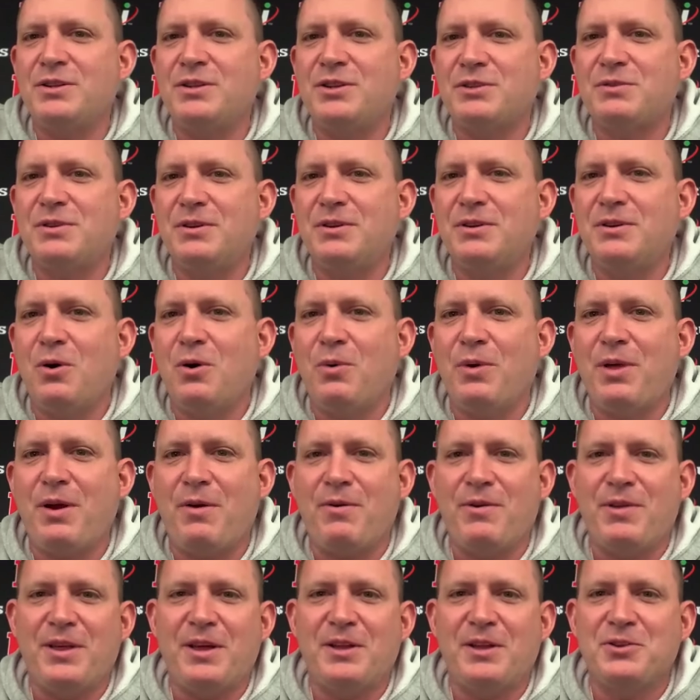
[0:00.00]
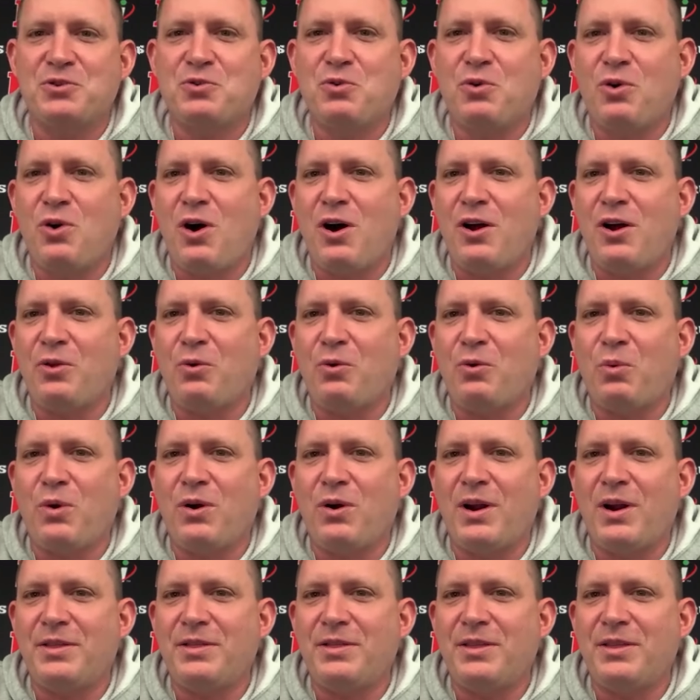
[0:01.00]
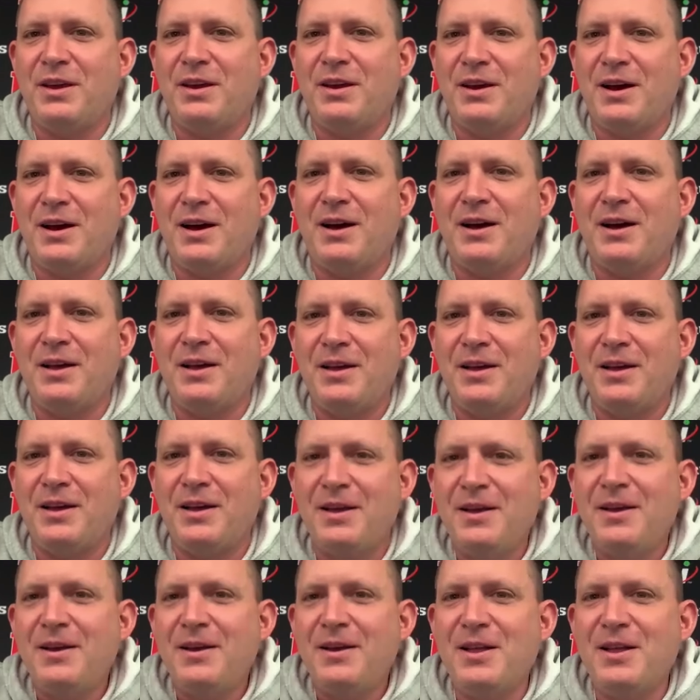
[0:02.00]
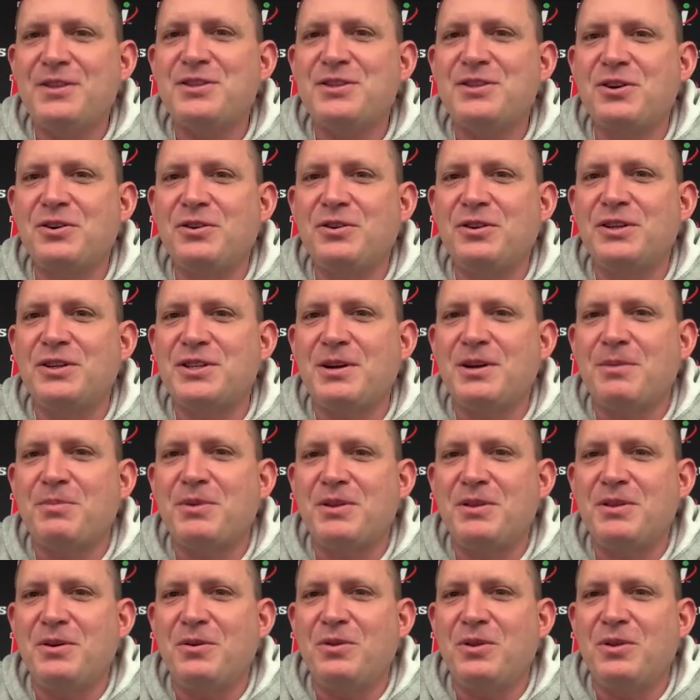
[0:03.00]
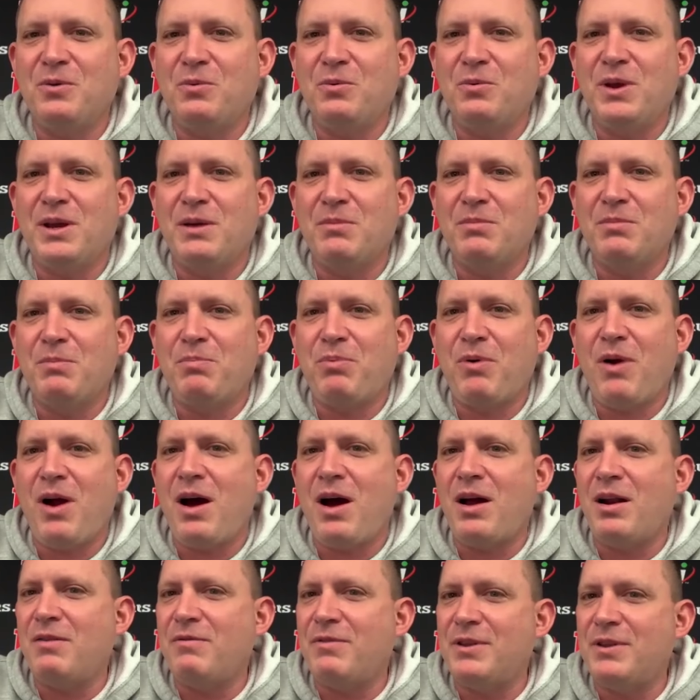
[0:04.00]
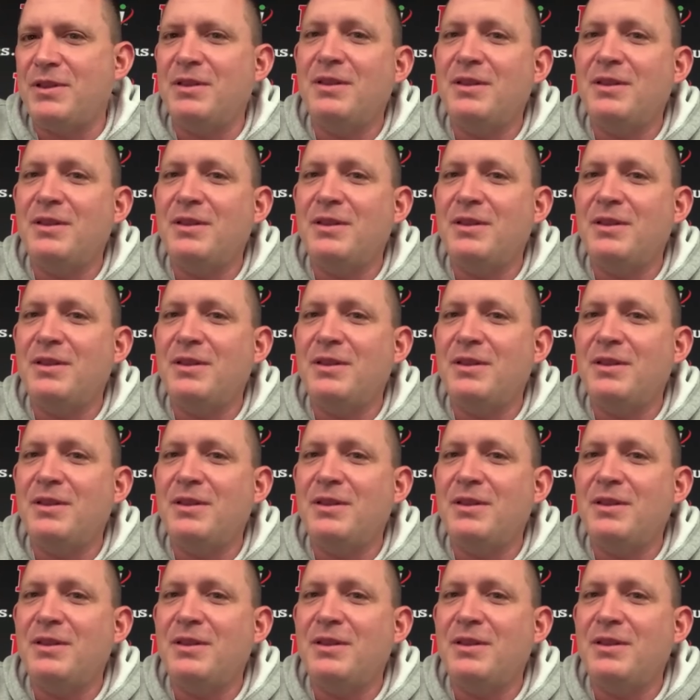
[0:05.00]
Just you know, with everything that's going on in the world, I think uh, that's certainly something that, that we could be proud of.